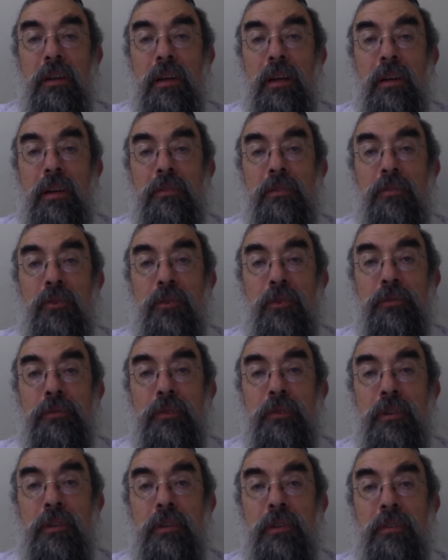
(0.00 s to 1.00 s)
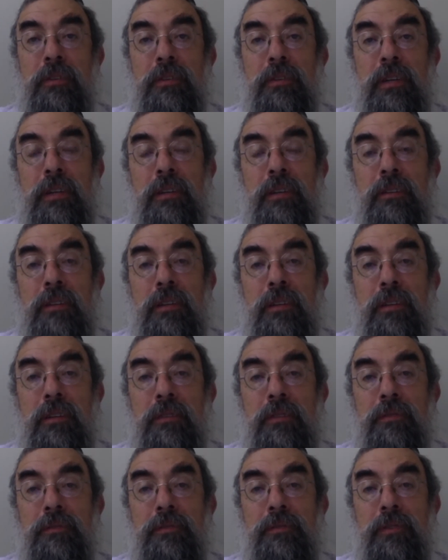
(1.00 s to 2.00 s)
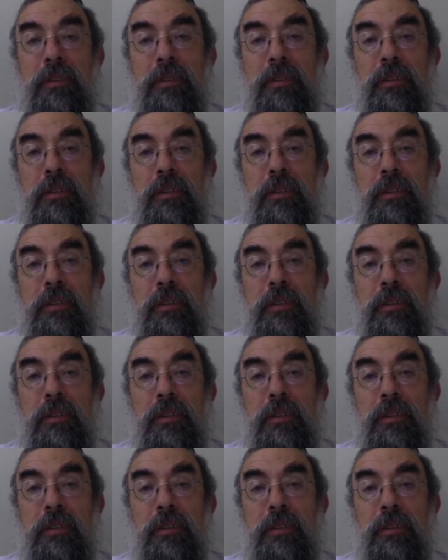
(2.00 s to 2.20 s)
as an offering on the second day of